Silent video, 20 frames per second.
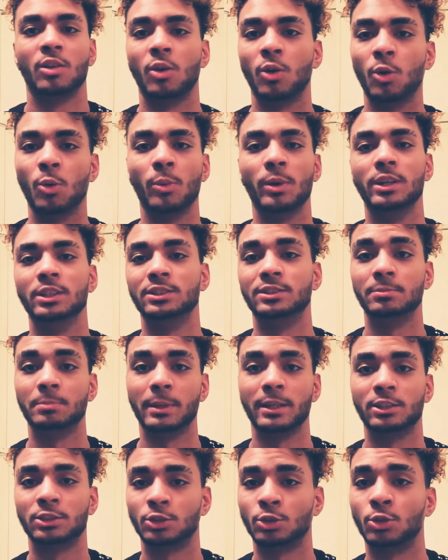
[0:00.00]
always
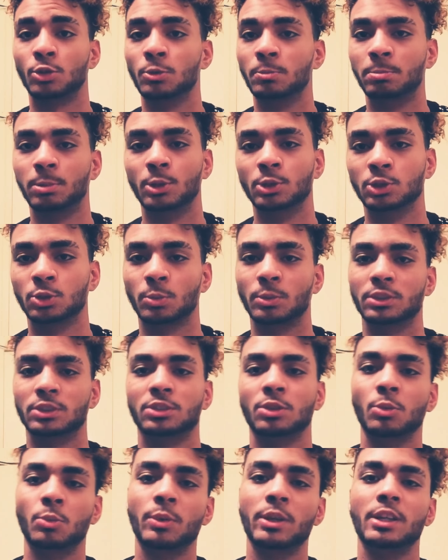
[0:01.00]
make sure you post
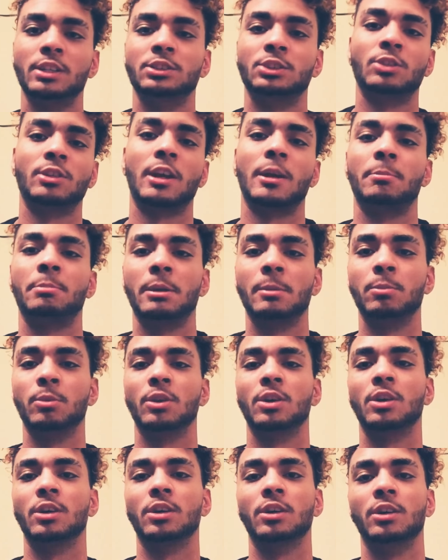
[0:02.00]
once a week so that people
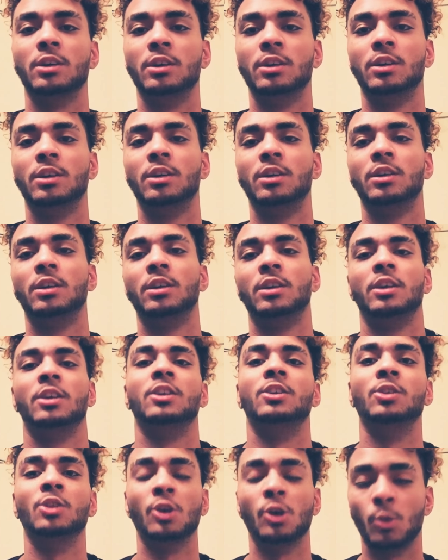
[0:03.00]
could
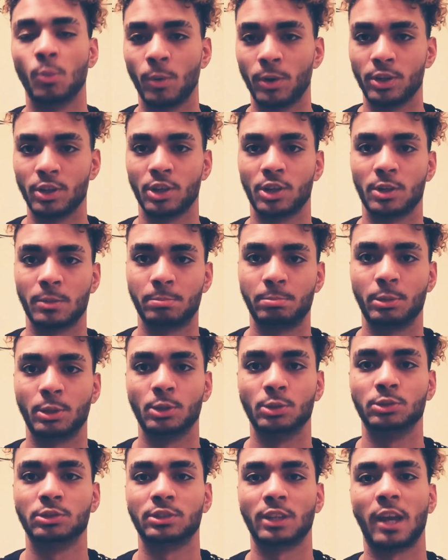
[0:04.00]
know when you're going to
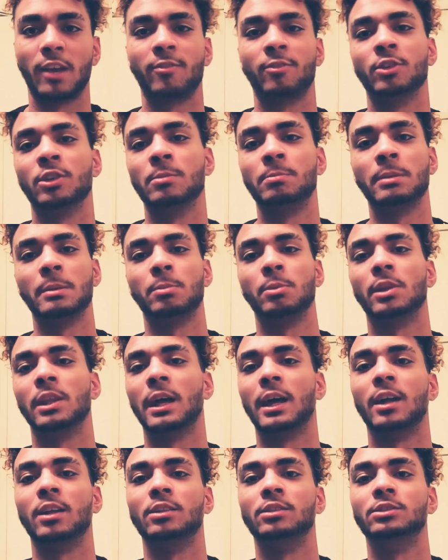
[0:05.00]
post. And for the people
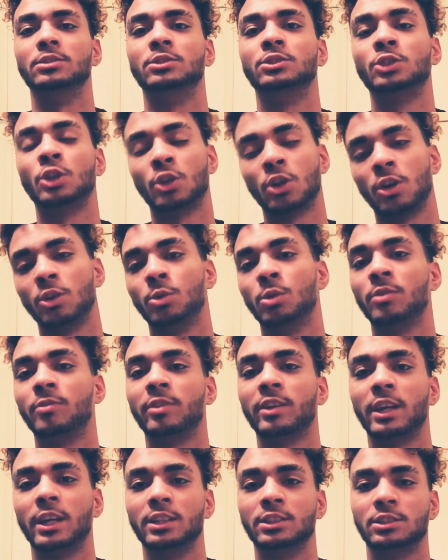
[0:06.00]
that turn on
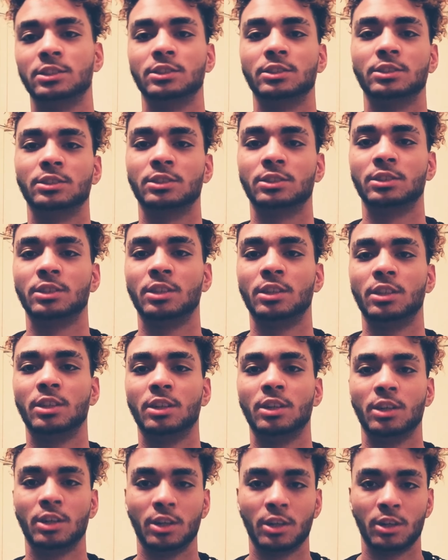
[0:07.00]
notifications,
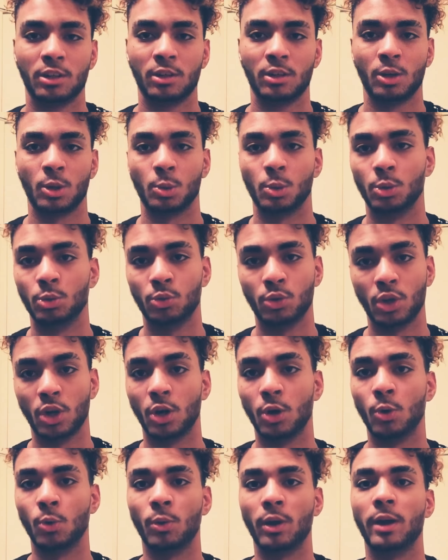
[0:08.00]
will
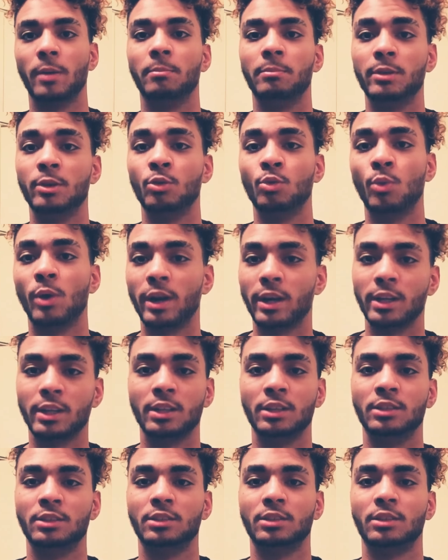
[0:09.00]
know and be
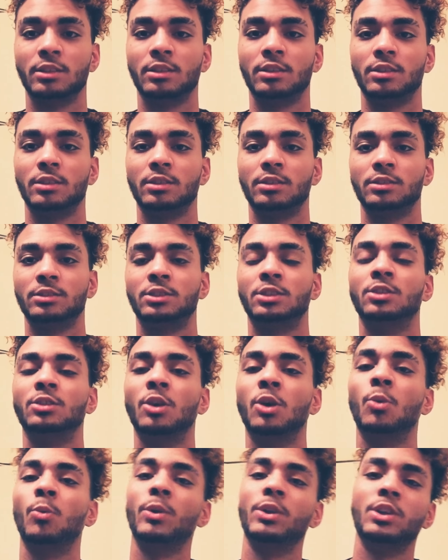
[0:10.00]
ready to
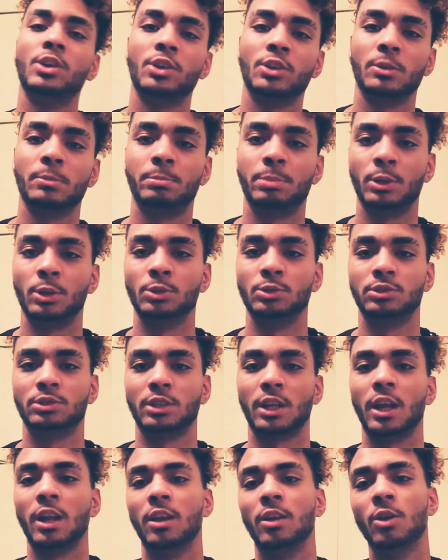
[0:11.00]
know when you're going to
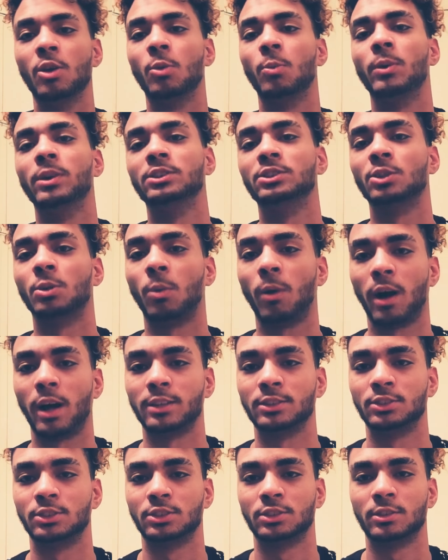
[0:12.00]
post and know when to
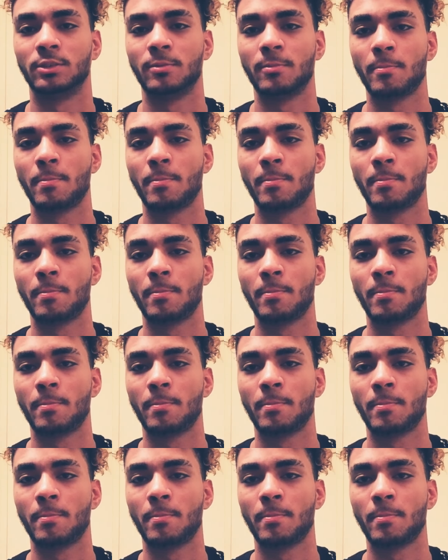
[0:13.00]
watch.